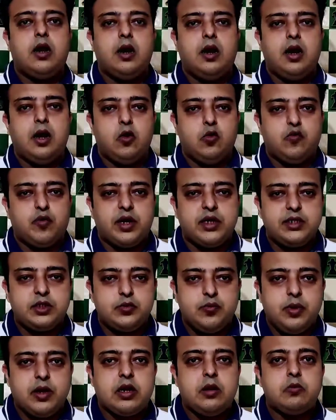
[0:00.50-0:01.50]
Hello
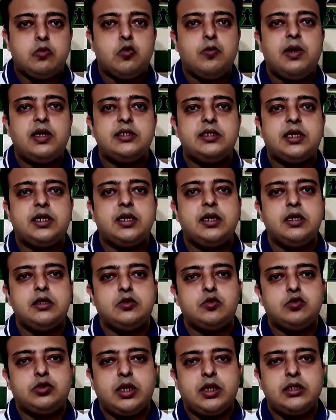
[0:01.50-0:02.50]
friends, welcome to my channel
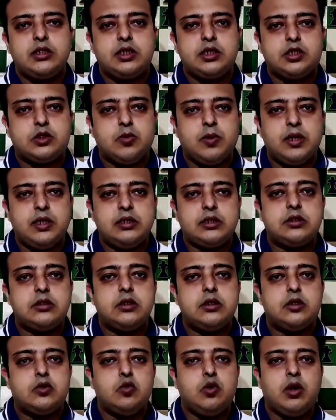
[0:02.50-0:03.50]
Sushant Chess Wise.
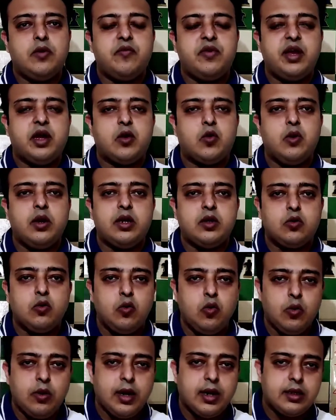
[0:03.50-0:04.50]
Today we are going to
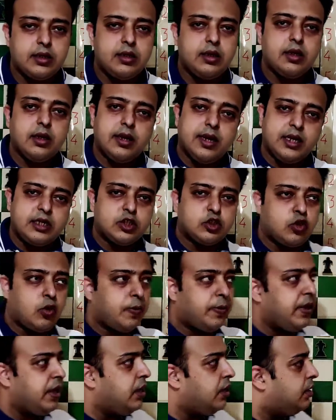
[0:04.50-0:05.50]
look at the next
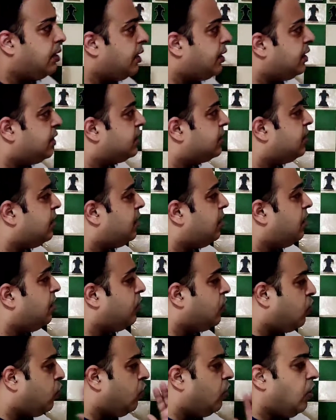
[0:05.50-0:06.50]
topic, that is the
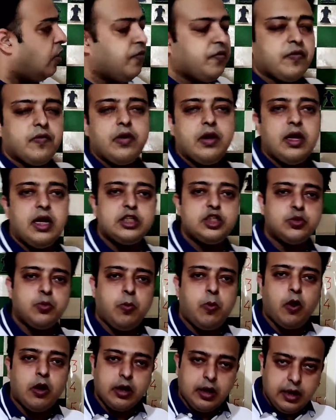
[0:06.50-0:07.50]
role of
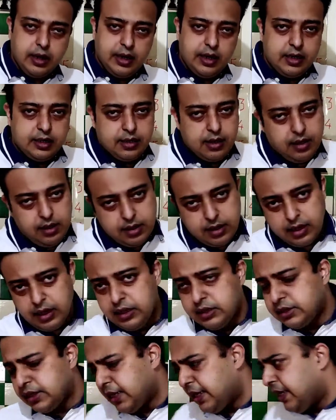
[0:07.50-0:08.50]
h-pawn in the
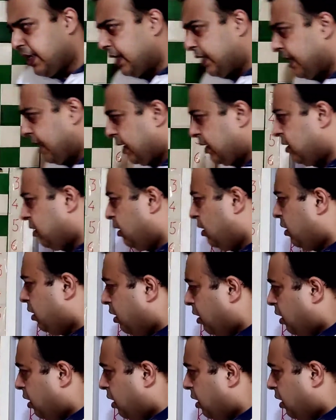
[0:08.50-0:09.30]
Kingside attack.